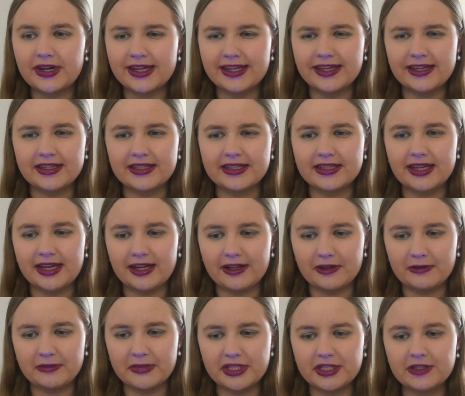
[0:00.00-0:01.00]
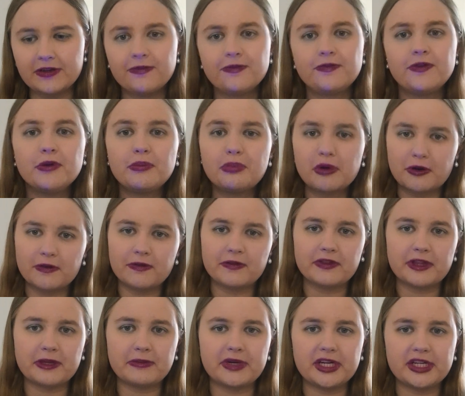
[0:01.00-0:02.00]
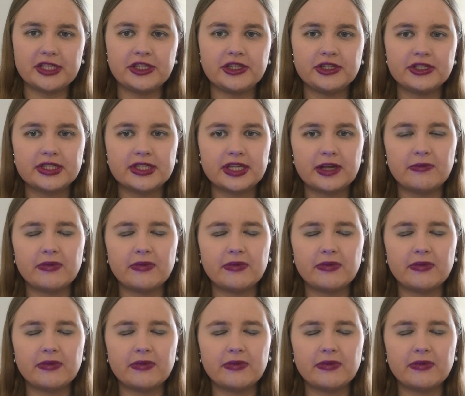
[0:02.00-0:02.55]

I guess, elements for both of them, I should say,